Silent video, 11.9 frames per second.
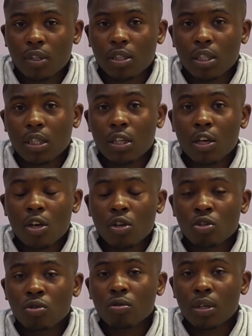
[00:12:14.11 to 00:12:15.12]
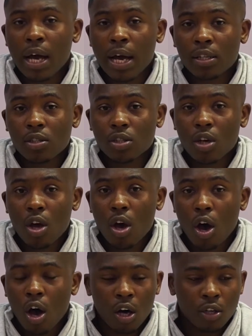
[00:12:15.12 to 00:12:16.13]
As in, you guys
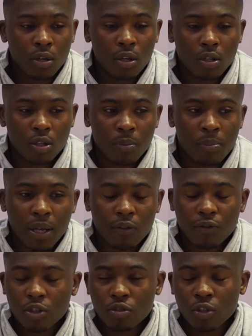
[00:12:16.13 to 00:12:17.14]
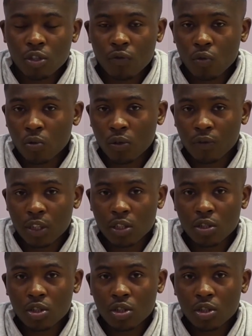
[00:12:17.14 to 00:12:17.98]
are the beneficiaries of all of this.